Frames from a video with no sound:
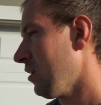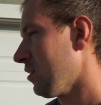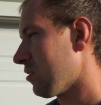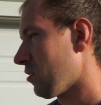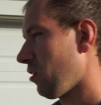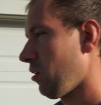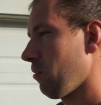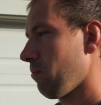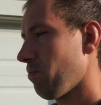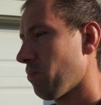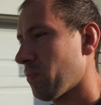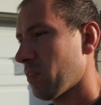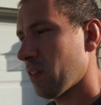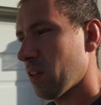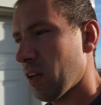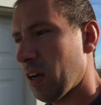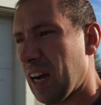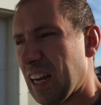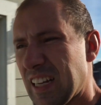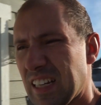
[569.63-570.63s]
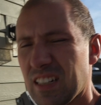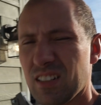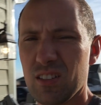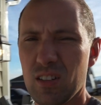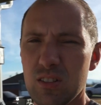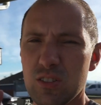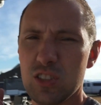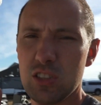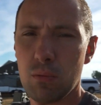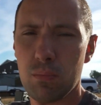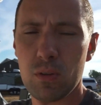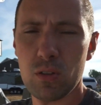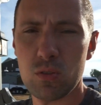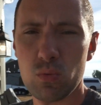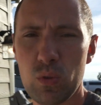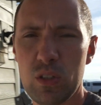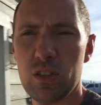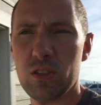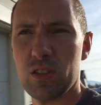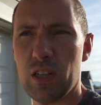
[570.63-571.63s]
So I need to go ship
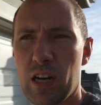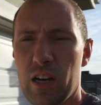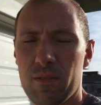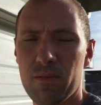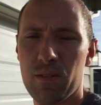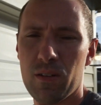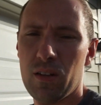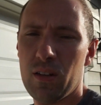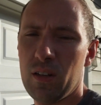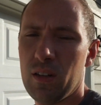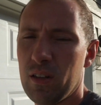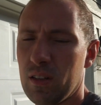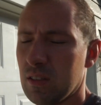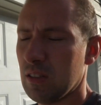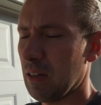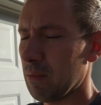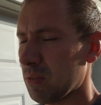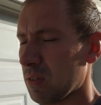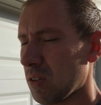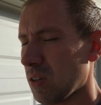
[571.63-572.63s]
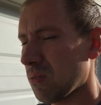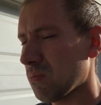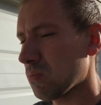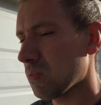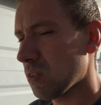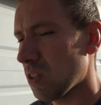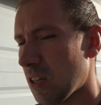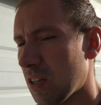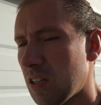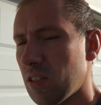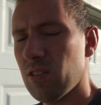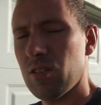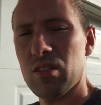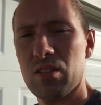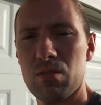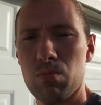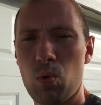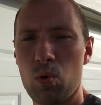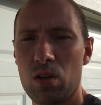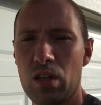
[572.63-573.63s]
those wheels off. That's what I'm gonna do
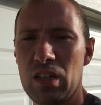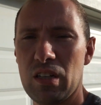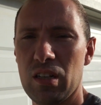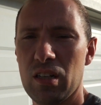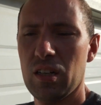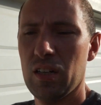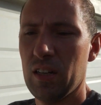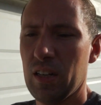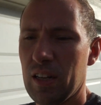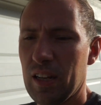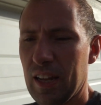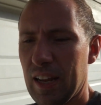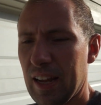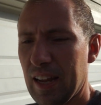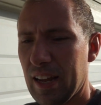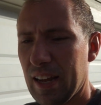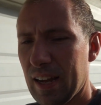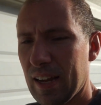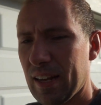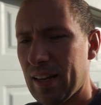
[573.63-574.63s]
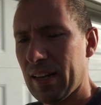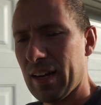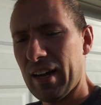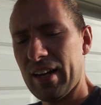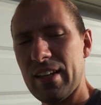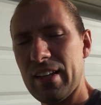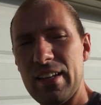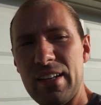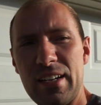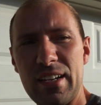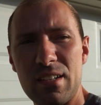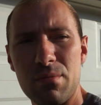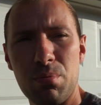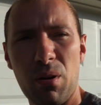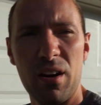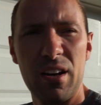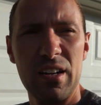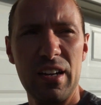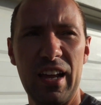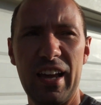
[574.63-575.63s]
this morning, and I think that's
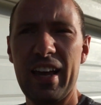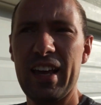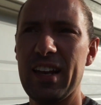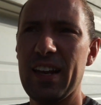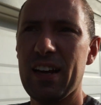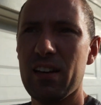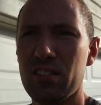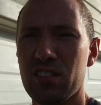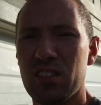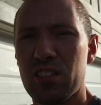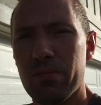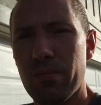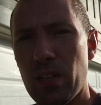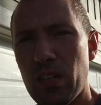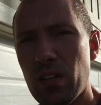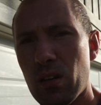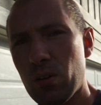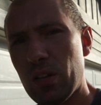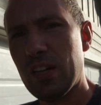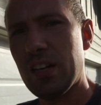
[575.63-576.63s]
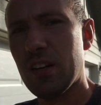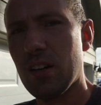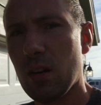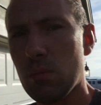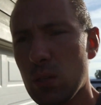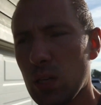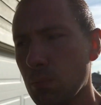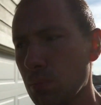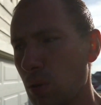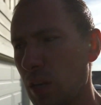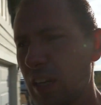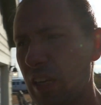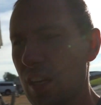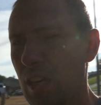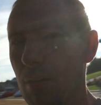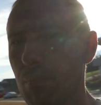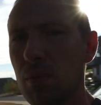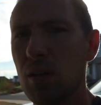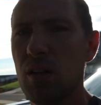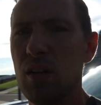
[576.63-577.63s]
probably gonna end out this video here. I'm gonna break it
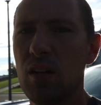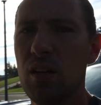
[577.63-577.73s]
up.